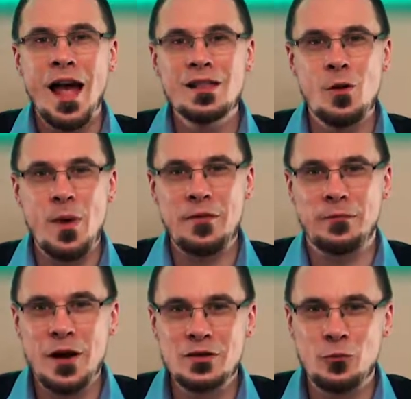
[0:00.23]
Hello my
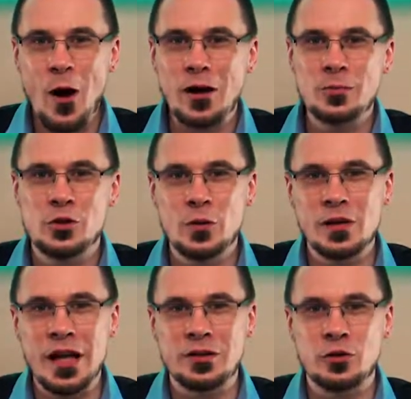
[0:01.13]
friends, welcome to
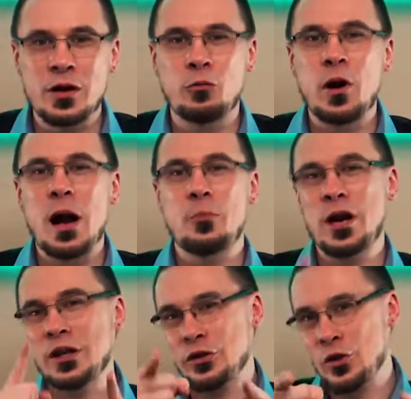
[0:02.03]
Electric, where I
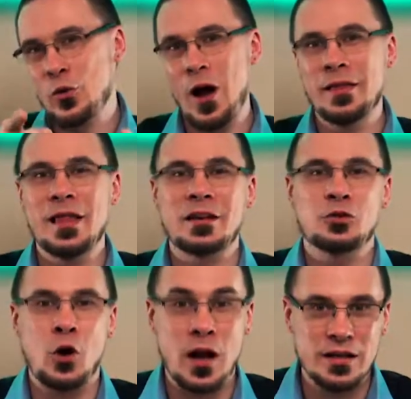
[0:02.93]
bring you
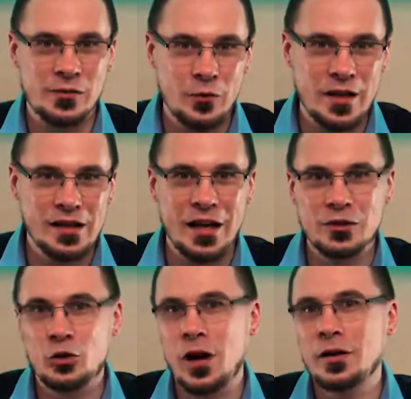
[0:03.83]
electronics for the
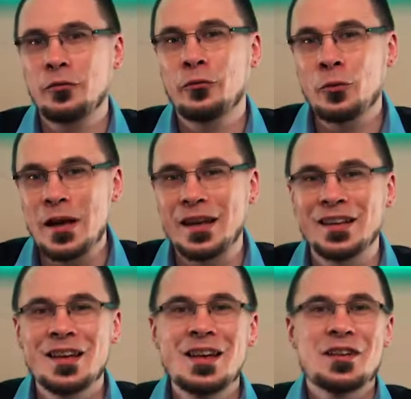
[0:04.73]
electronic
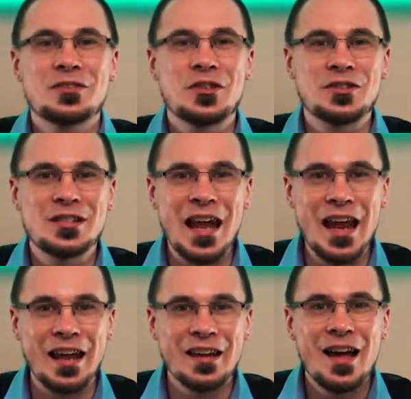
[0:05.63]
freak.
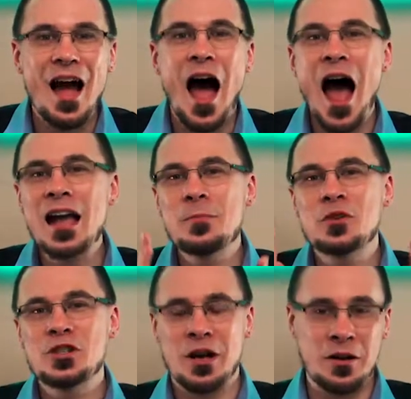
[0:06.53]
Today, I am
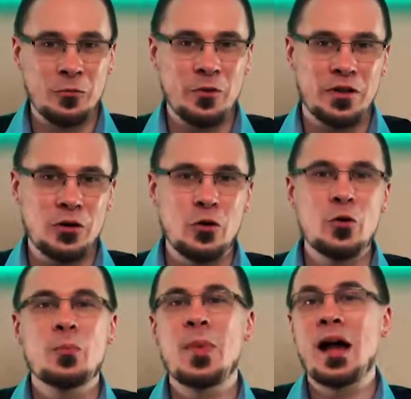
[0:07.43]
sharing with
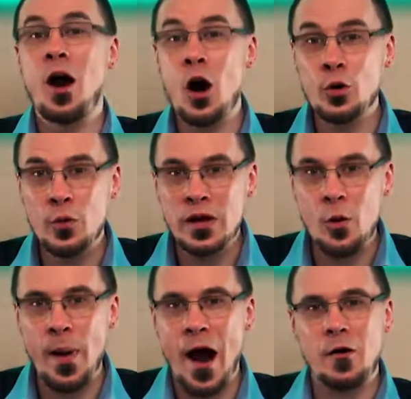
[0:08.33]
you my
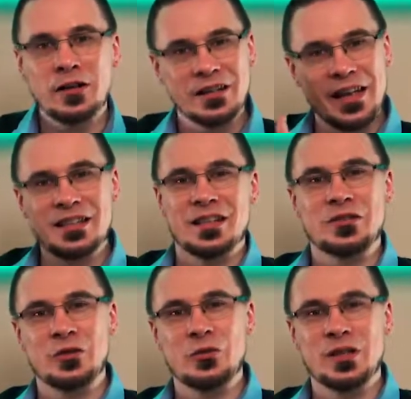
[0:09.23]
Arduino powered Lazy
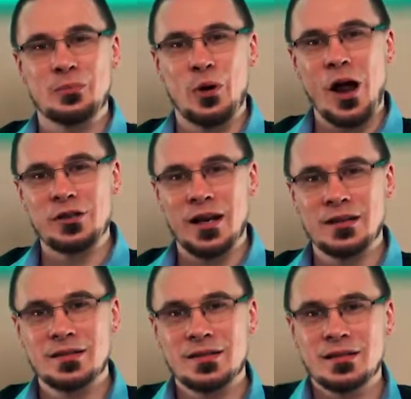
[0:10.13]
Susan
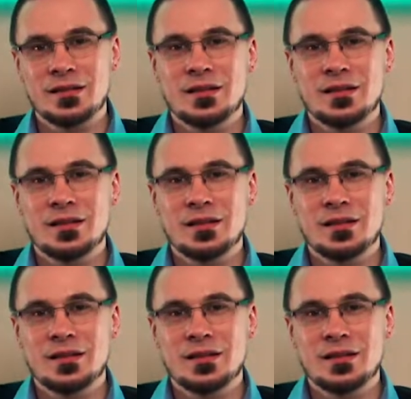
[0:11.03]
project.